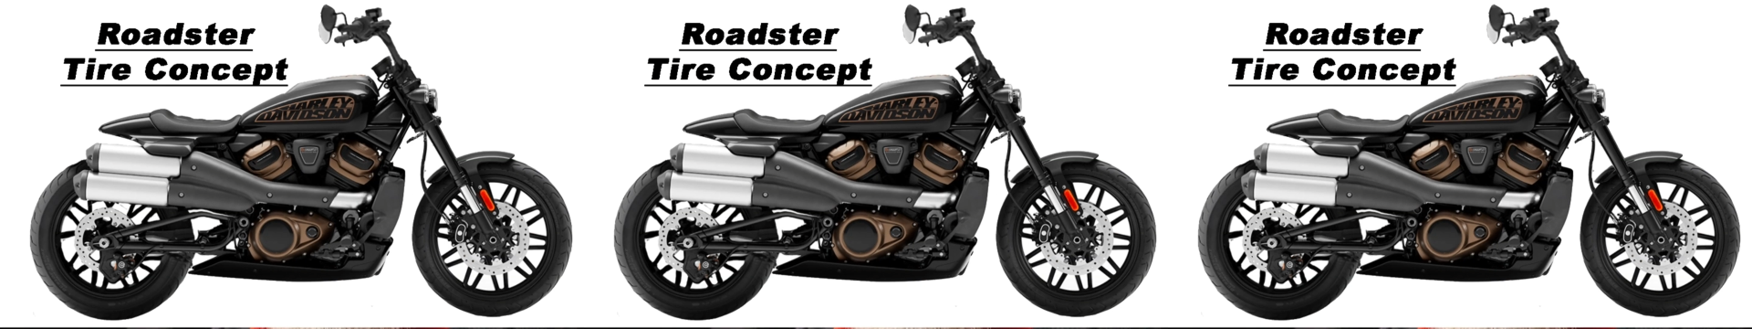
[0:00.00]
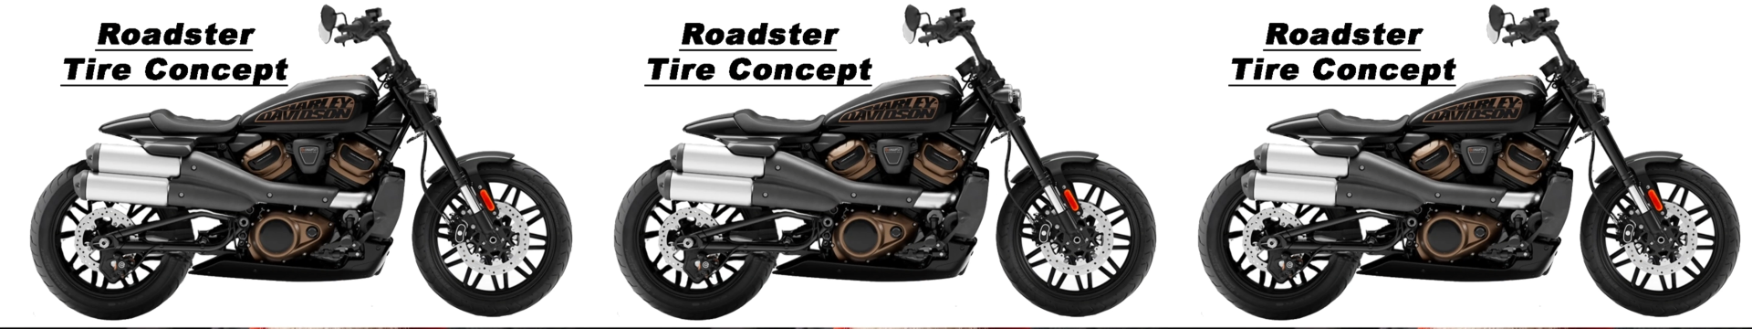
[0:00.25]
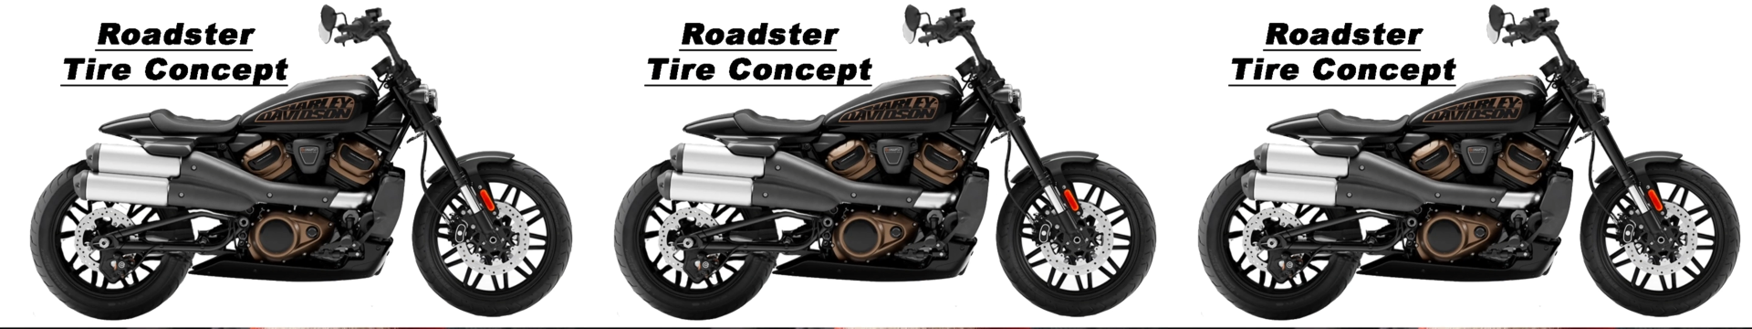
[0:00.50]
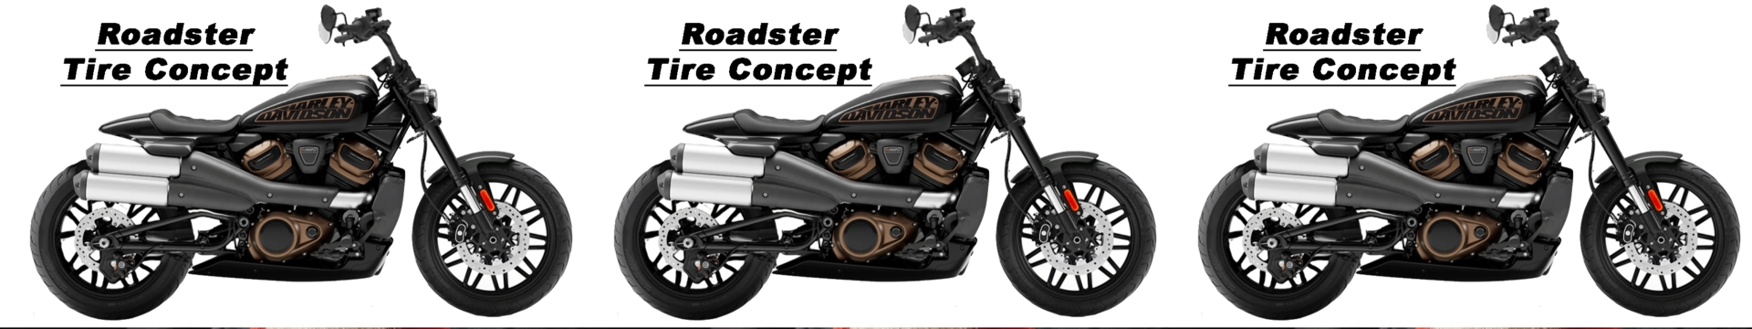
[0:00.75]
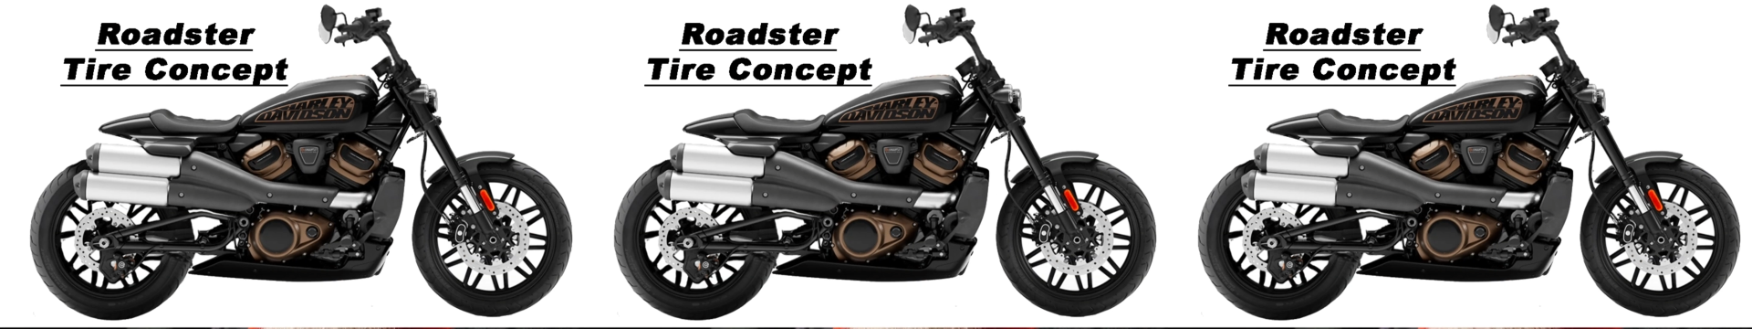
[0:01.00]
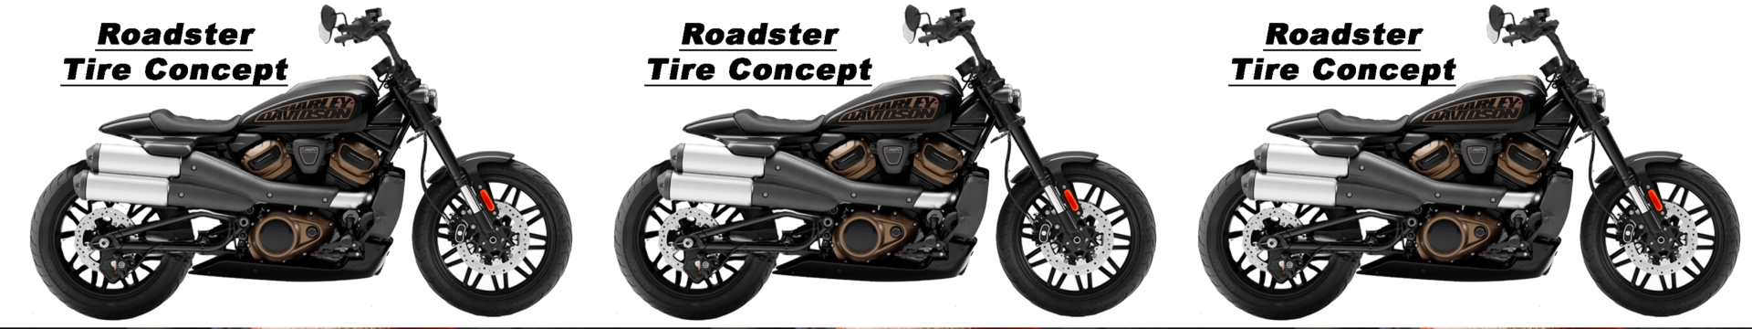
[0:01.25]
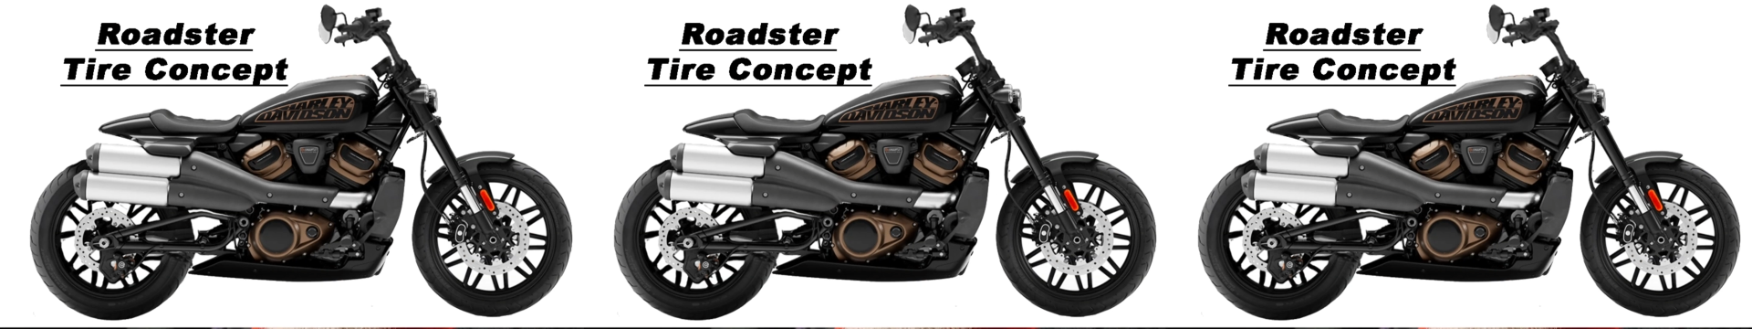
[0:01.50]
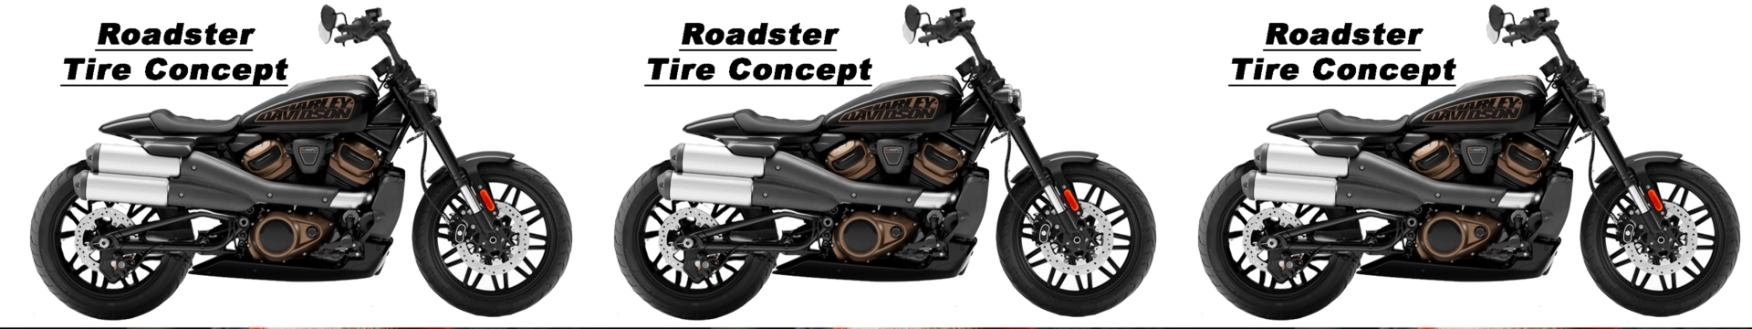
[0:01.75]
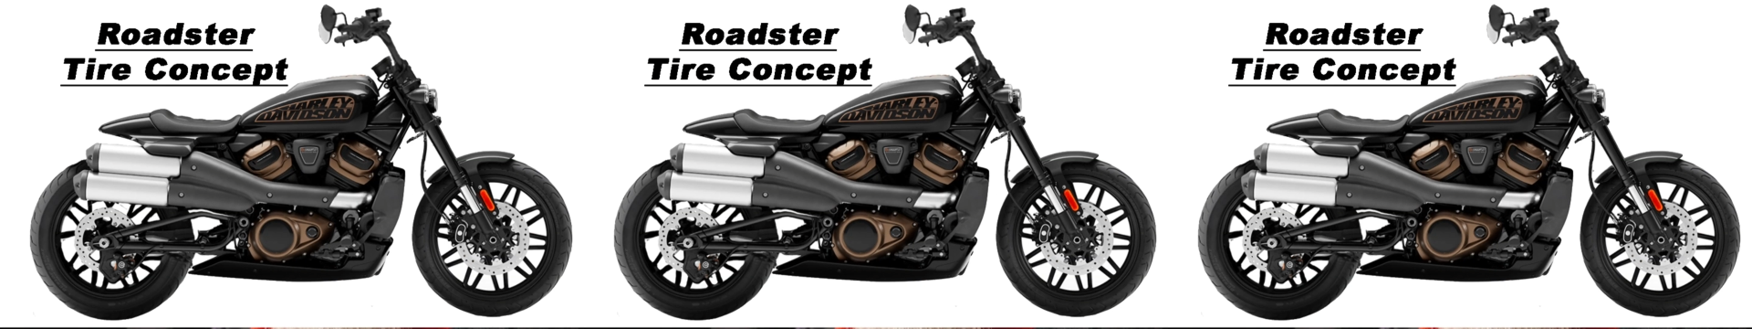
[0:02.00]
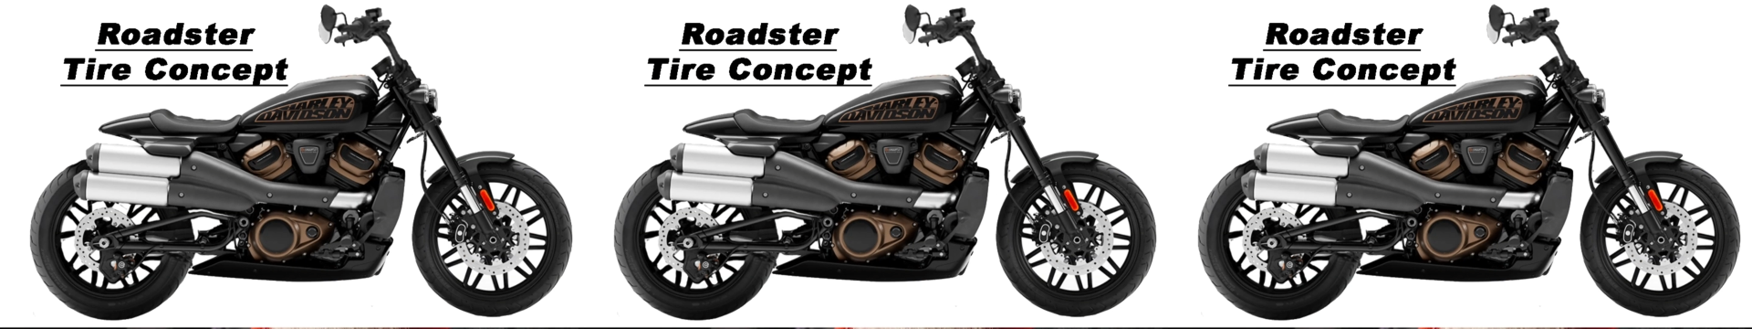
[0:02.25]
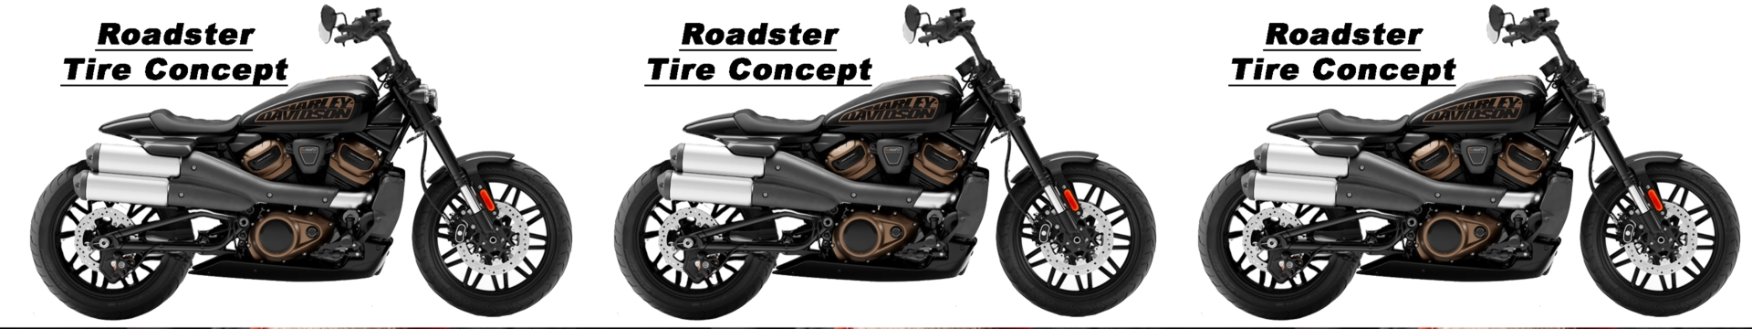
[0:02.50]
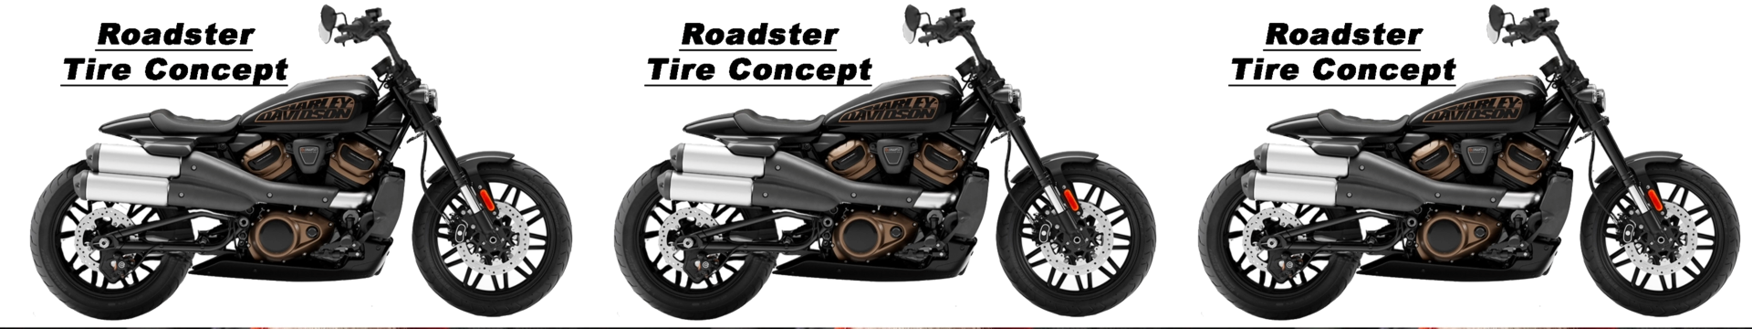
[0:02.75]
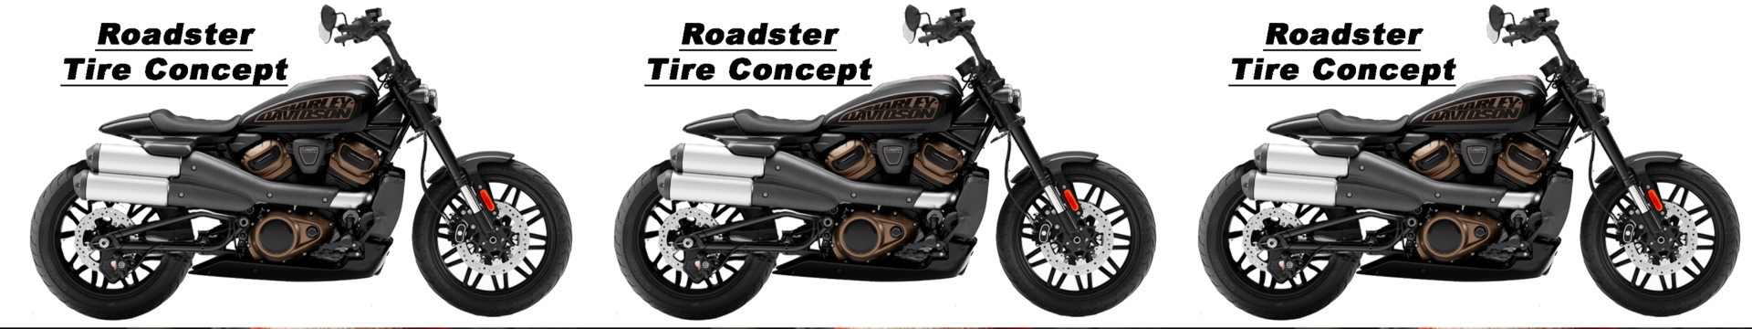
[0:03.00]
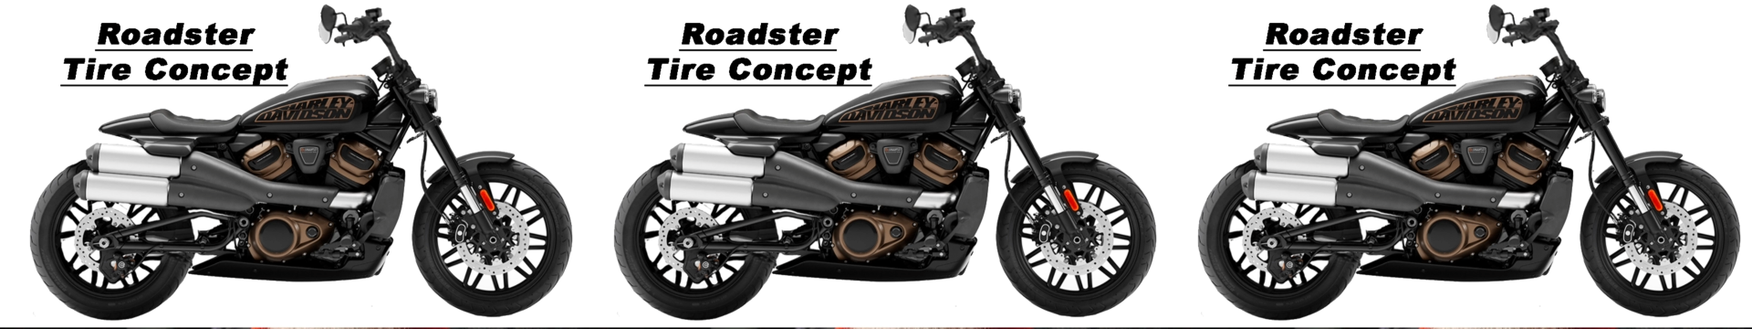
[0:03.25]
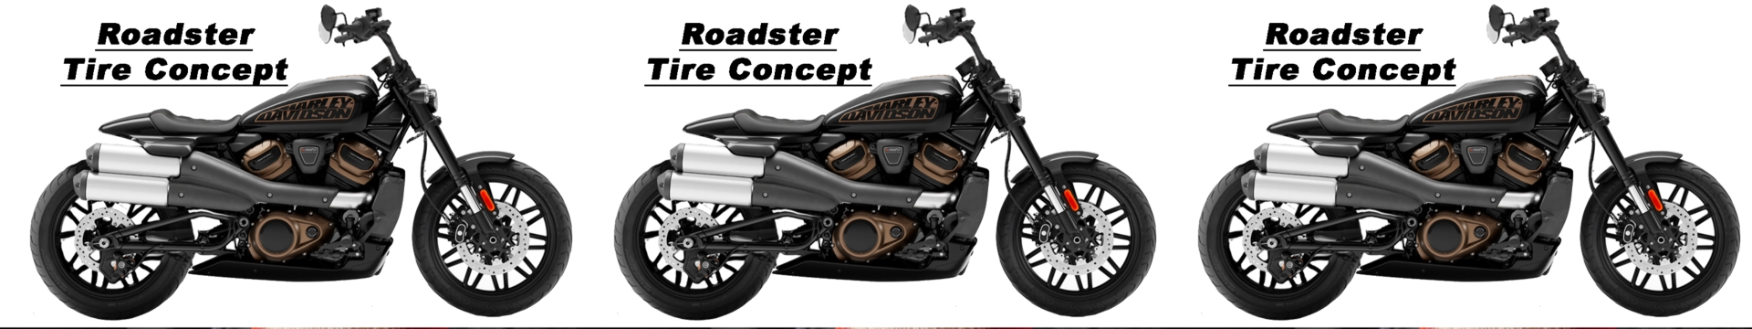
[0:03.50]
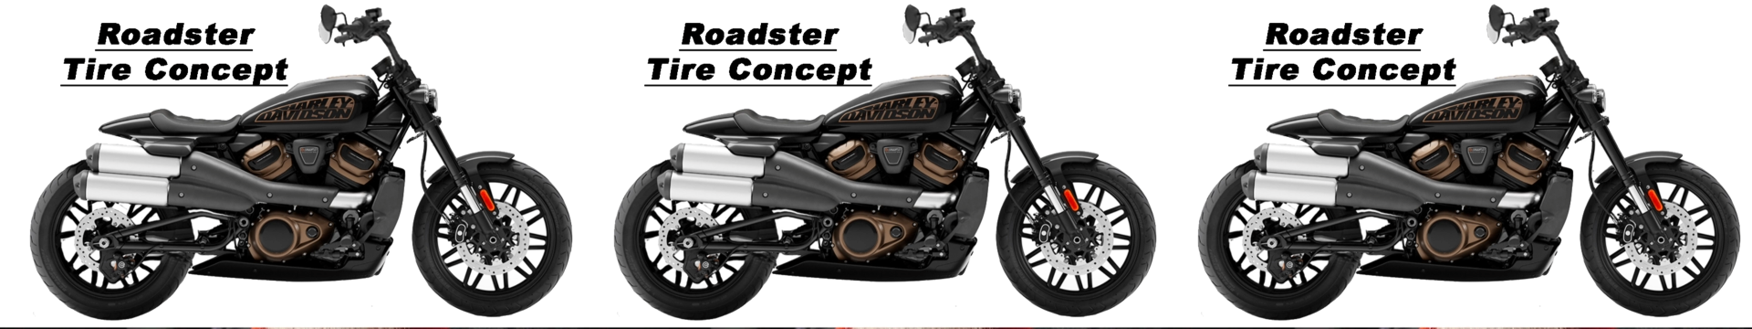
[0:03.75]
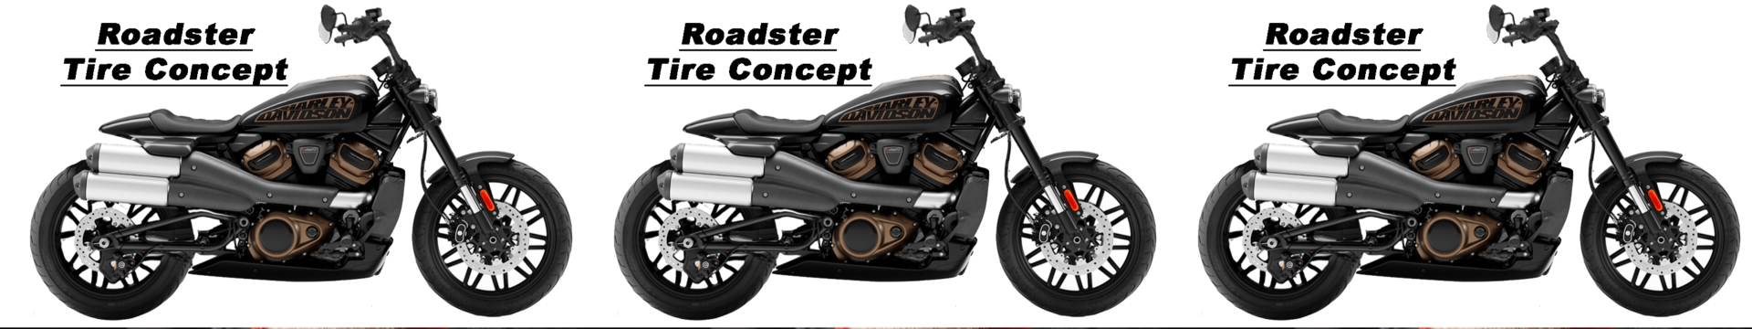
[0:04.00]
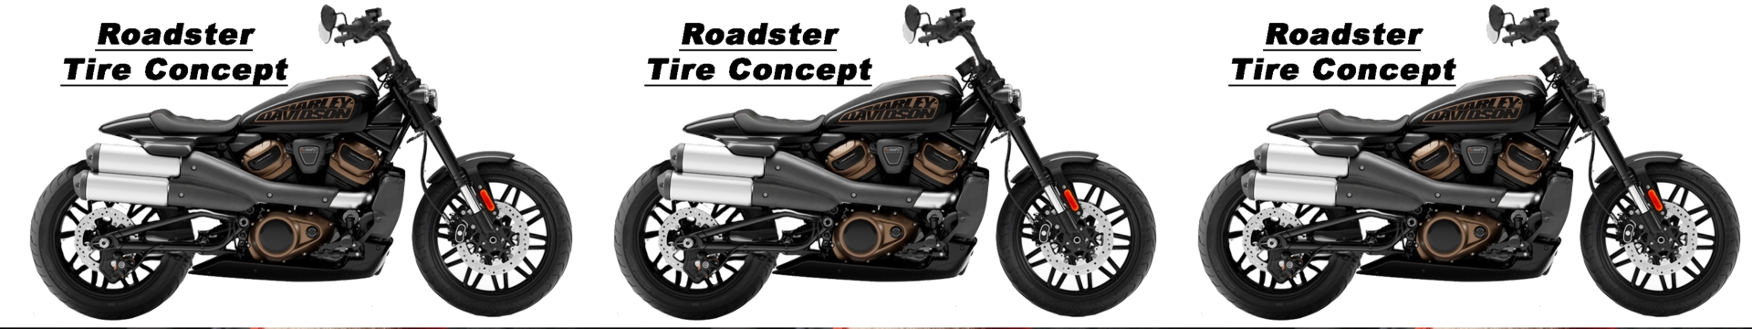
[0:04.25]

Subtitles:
No face is visible, so there are no lips to read.